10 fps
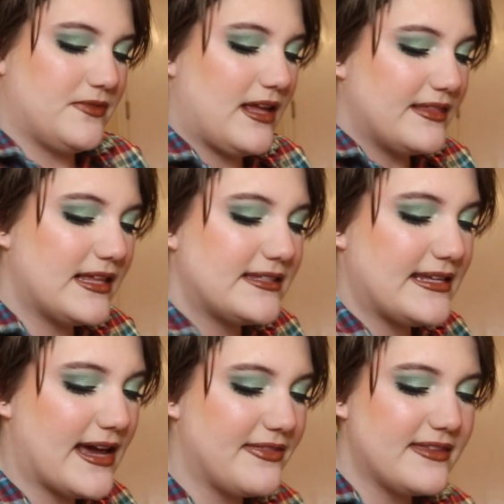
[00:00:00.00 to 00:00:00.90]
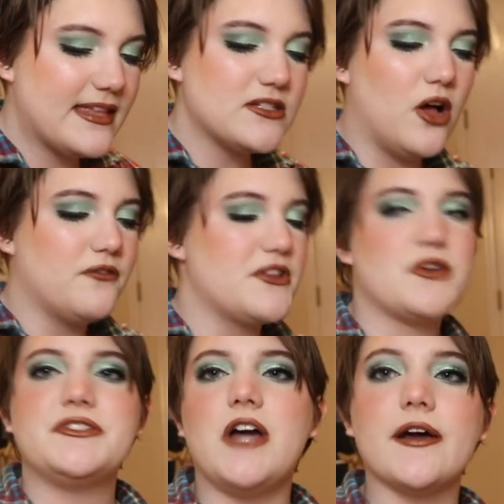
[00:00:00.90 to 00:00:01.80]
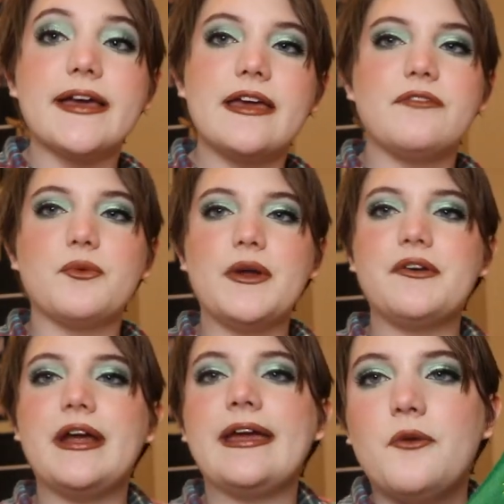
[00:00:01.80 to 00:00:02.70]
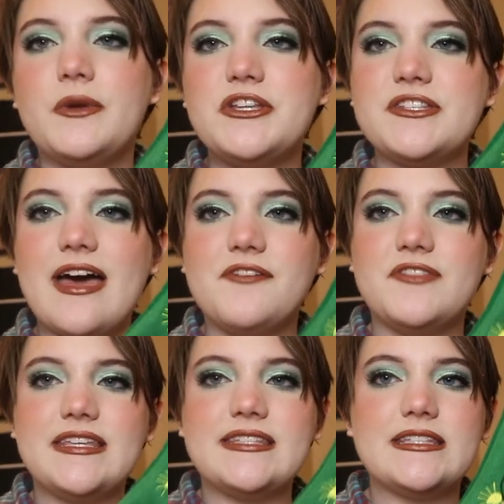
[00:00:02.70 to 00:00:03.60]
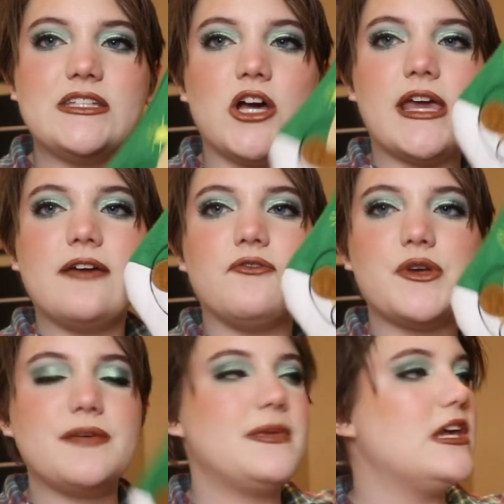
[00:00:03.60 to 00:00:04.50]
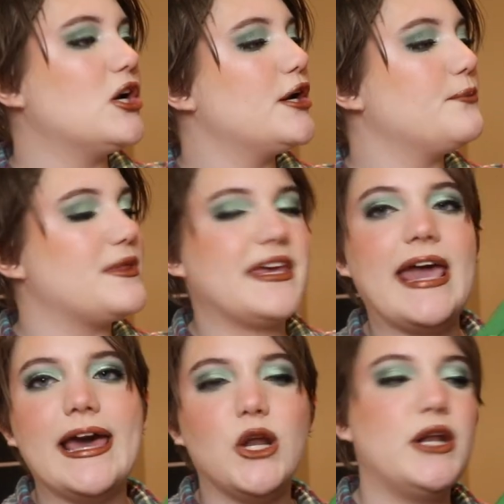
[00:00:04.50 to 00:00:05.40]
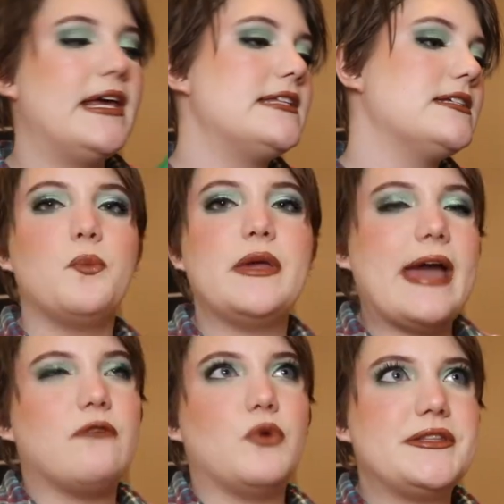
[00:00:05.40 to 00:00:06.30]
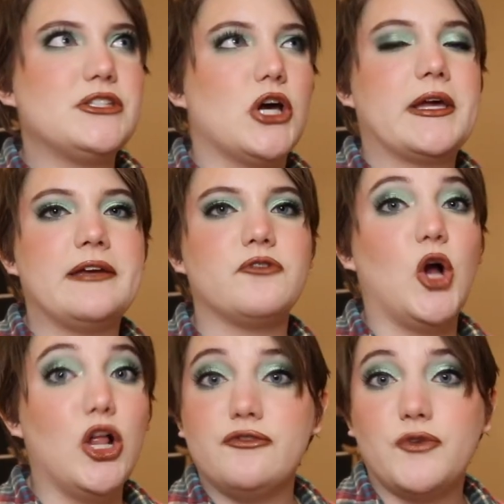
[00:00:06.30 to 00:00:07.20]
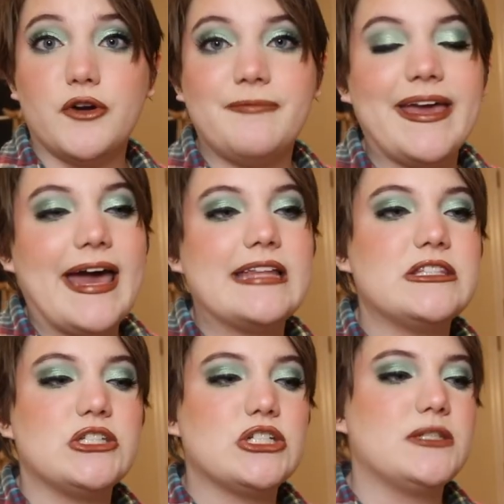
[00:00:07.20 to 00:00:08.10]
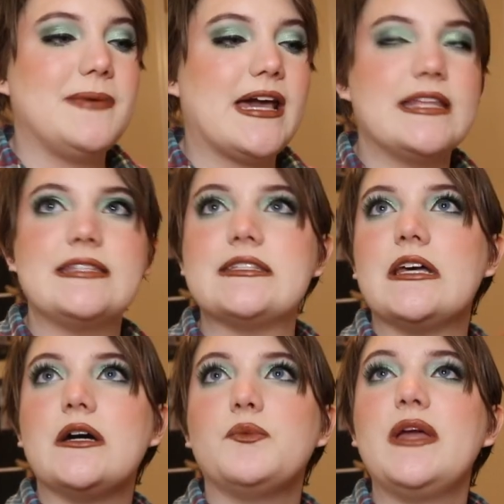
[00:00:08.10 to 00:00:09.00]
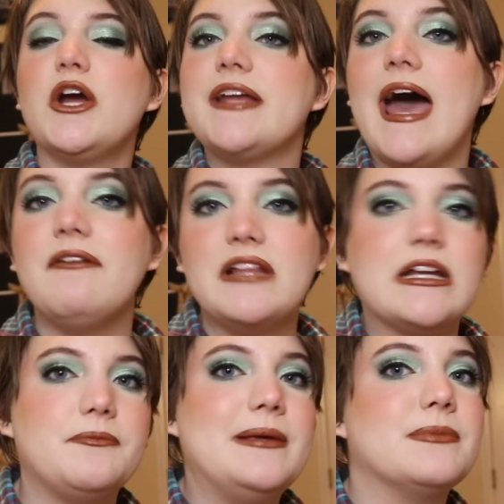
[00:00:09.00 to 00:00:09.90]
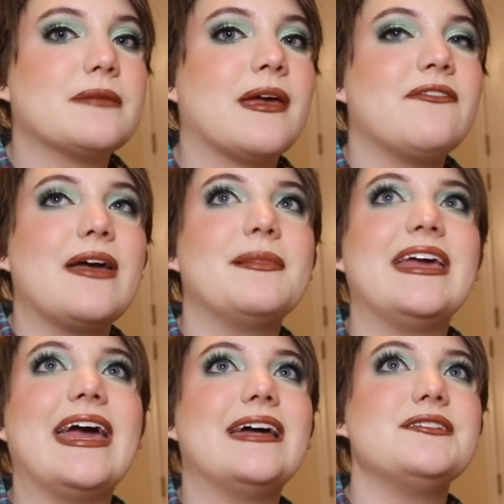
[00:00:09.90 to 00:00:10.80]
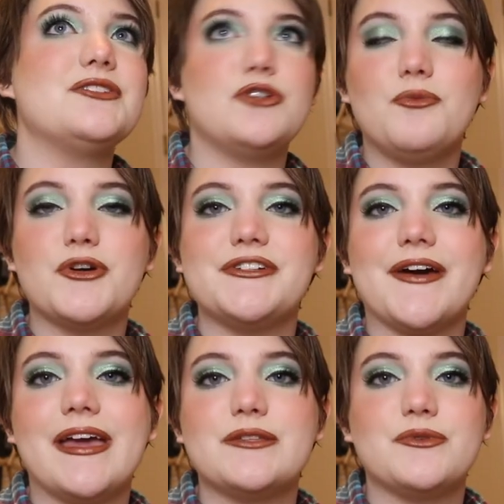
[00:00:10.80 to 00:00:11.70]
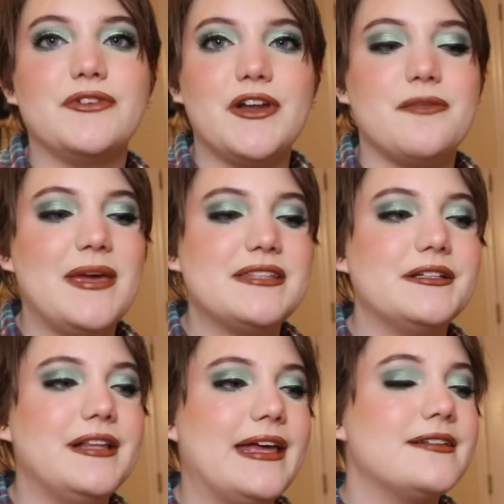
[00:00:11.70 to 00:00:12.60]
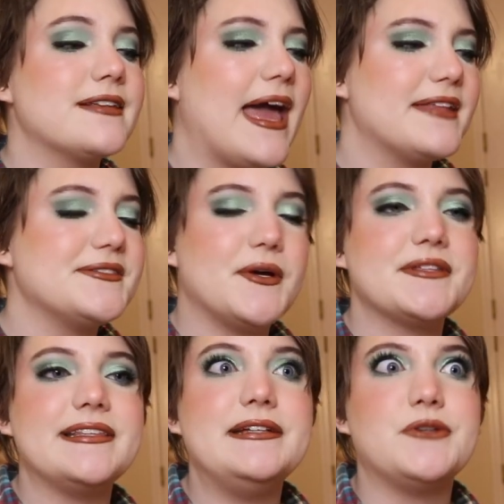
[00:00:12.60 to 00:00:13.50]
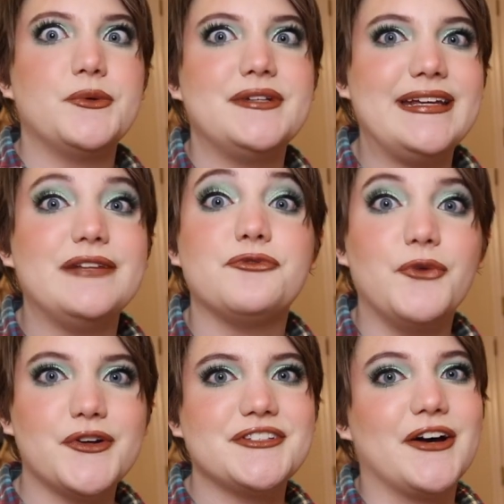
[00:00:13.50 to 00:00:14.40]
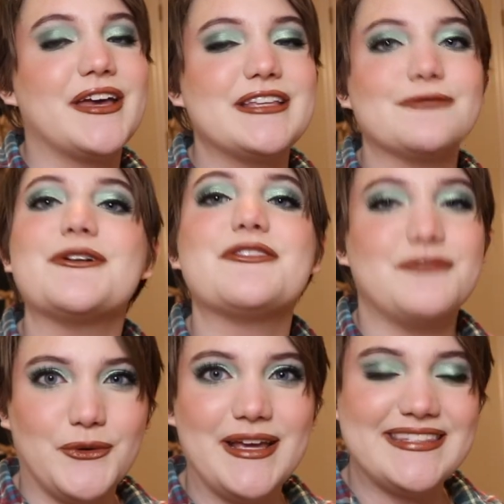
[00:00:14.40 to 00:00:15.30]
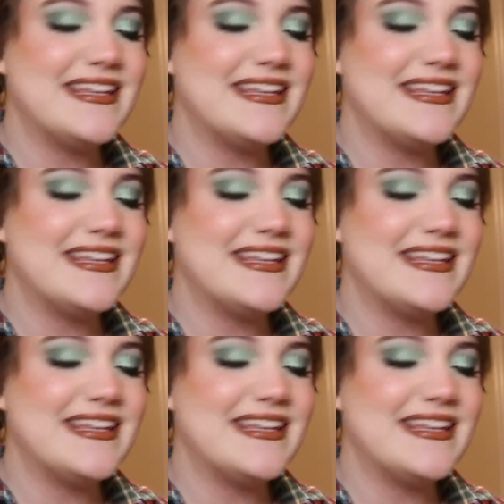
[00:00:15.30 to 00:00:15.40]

And let's see, I think that's all for their stocking. If you're wondering, we just have this stocking for them here with a cat on it. We have one stocking for all four of my cats just because uh, we already have a lot of people in my family and no more stockings would fit on the mantle and cats honestly don't need four stockings worth of toys.